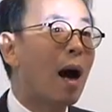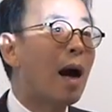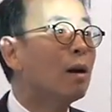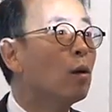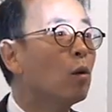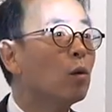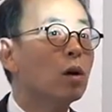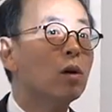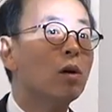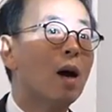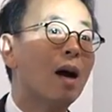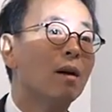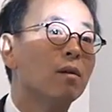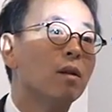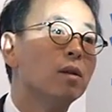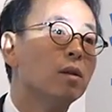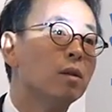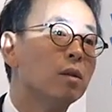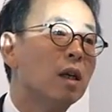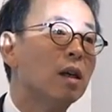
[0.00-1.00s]
don't know how
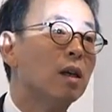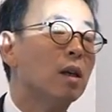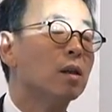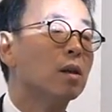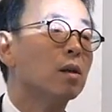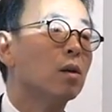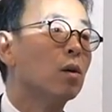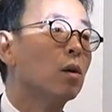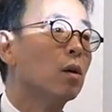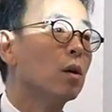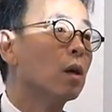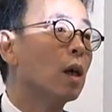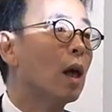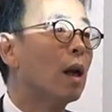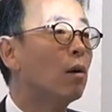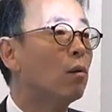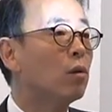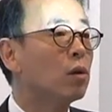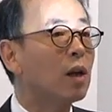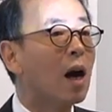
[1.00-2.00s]
this thing is going to
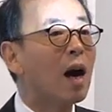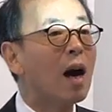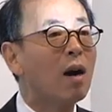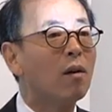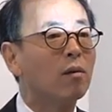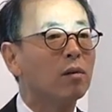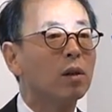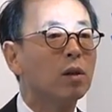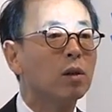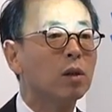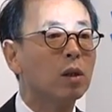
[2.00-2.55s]
get resolved.